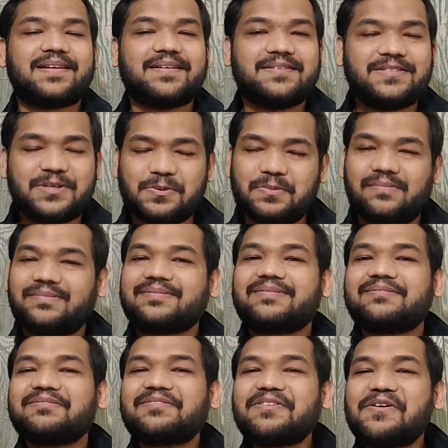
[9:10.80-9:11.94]
So,
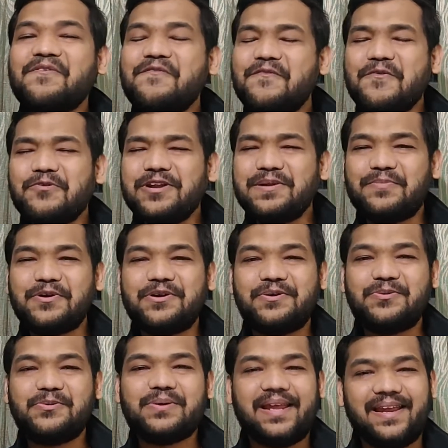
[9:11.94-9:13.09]

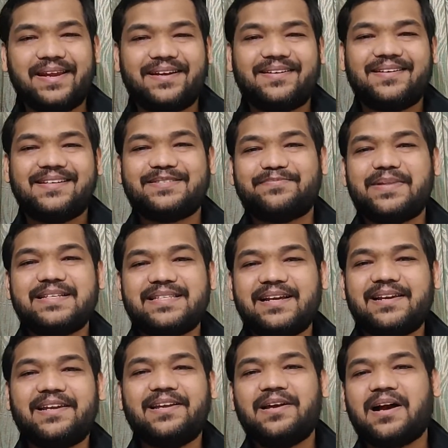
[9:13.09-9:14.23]
14.28 is
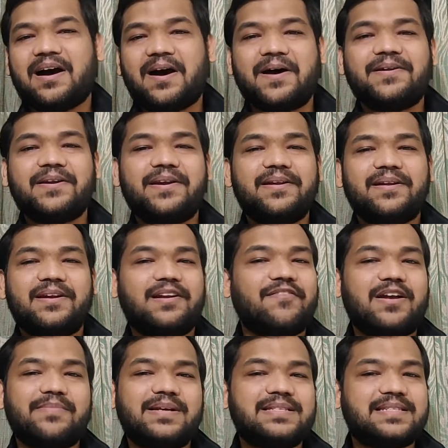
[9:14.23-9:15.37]
basically 100
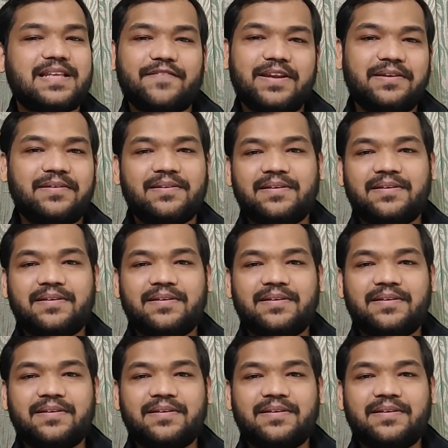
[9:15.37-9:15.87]
divided by 7.